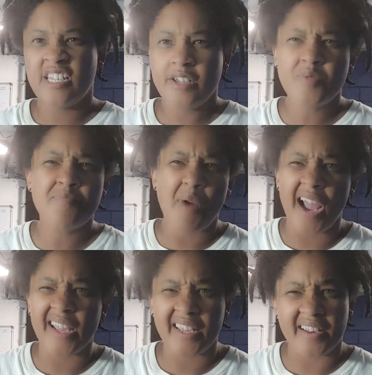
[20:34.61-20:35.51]
You
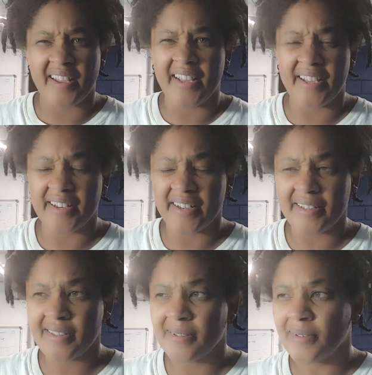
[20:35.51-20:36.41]
might get a
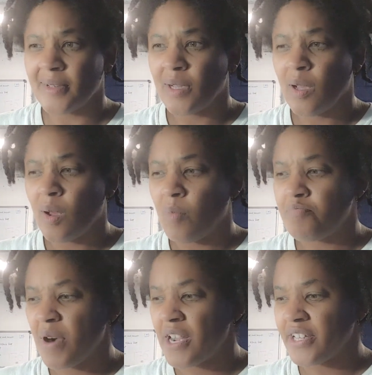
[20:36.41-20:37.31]
headache, but